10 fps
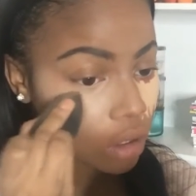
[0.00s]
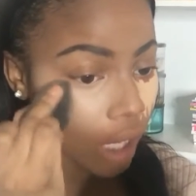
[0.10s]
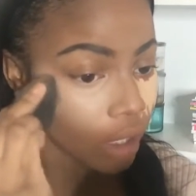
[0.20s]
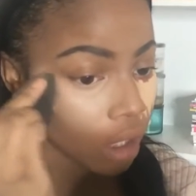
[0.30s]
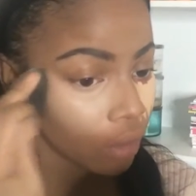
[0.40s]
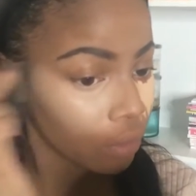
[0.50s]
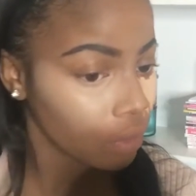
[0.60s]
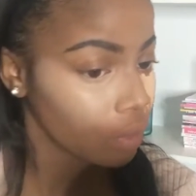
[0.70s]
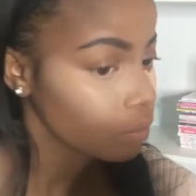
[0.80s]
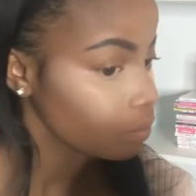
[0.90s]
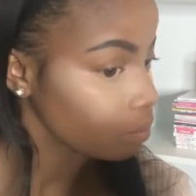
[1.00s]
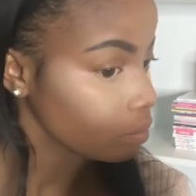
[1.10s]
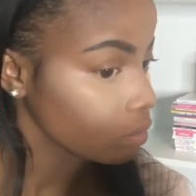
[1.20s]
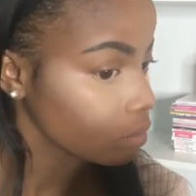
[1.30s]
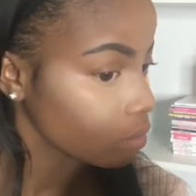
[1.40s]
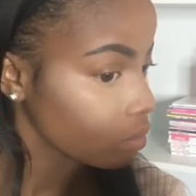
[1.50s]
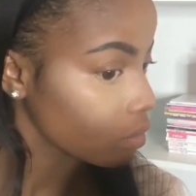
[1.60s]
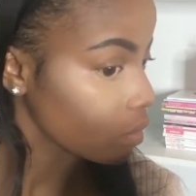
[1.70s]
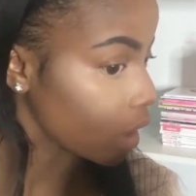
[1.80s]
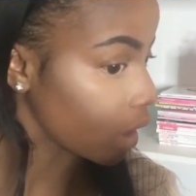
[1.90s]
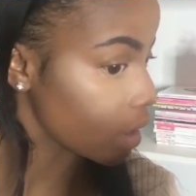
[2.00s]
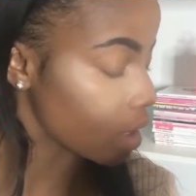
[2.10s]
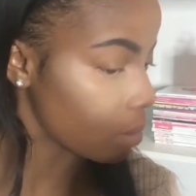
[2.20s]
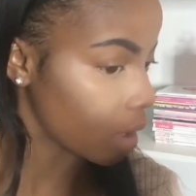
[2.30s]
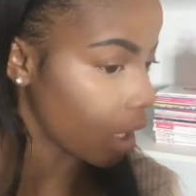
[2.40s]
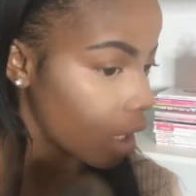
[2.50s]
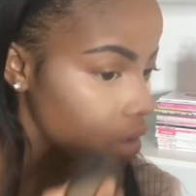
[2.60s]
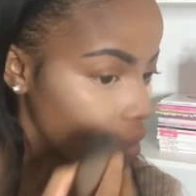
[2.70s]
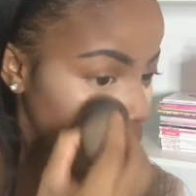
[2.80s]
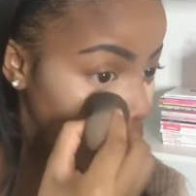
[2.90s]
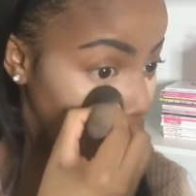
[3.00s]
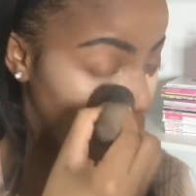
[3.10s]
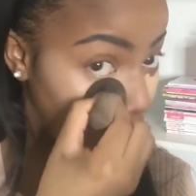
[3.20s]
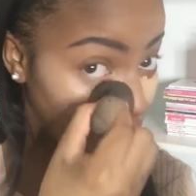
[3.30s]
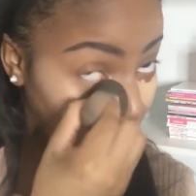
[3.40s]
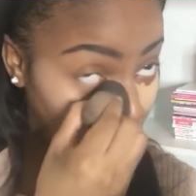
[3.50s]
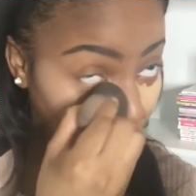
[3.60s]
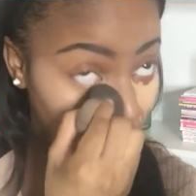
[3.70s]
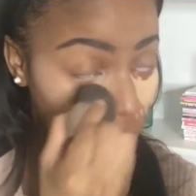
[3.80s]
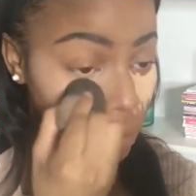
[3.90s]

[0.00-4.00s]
kind of cleans up the contour a lot of it.